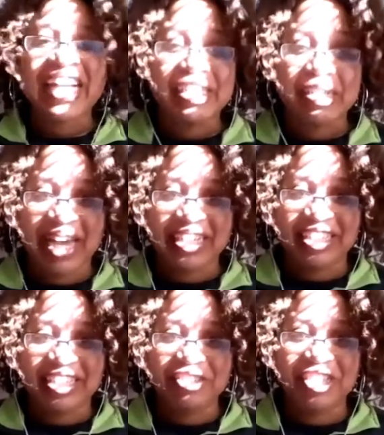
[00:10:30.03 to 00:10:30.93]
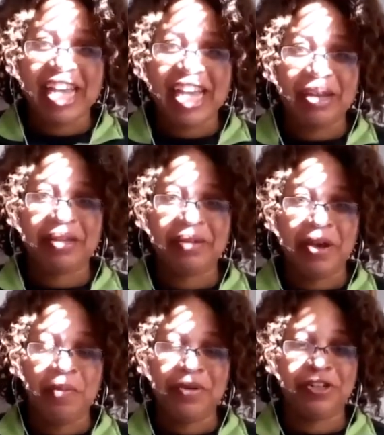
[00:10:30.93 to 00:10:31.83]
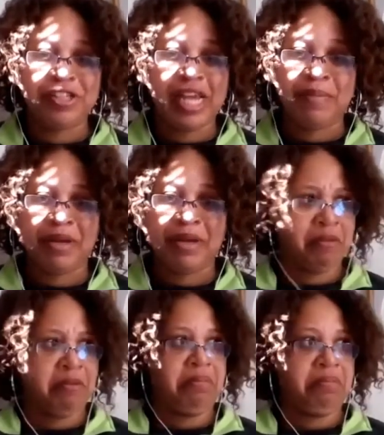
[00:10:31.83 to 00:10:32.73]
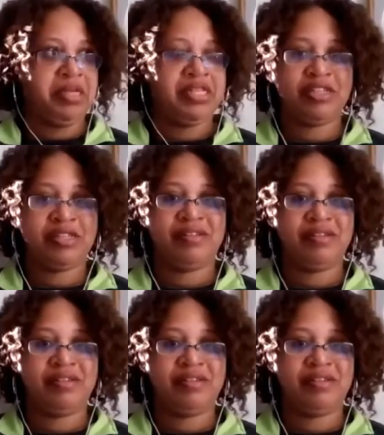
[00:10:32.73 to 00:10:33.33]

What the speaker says: ask them actually. You just gotta open your statement and it was like, this,